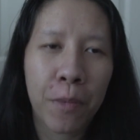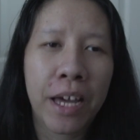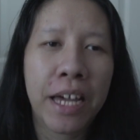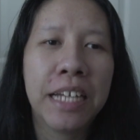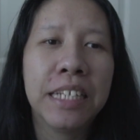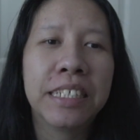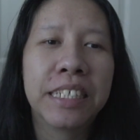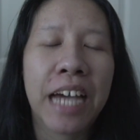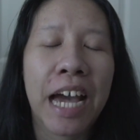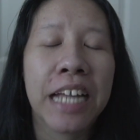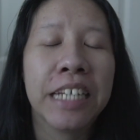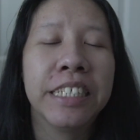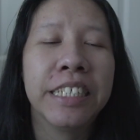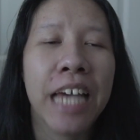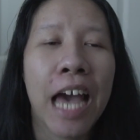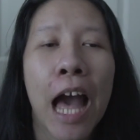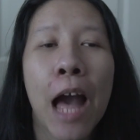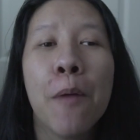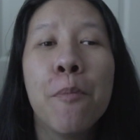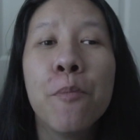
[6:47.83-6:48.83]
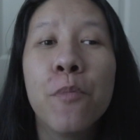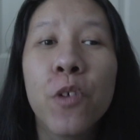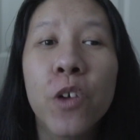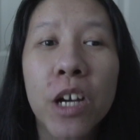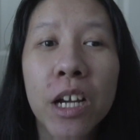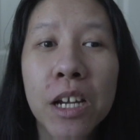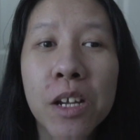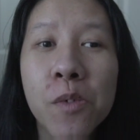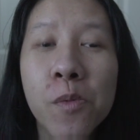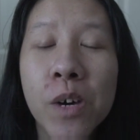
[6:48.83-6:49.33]
but in
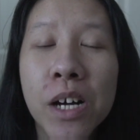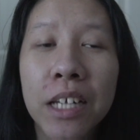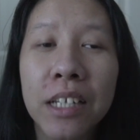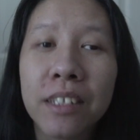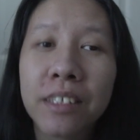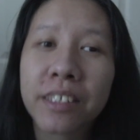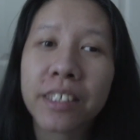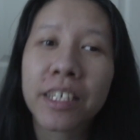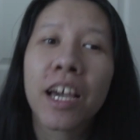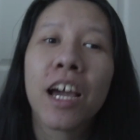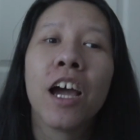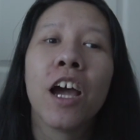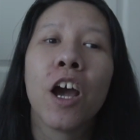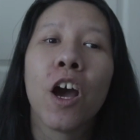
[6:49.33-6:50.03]
contemporary ones,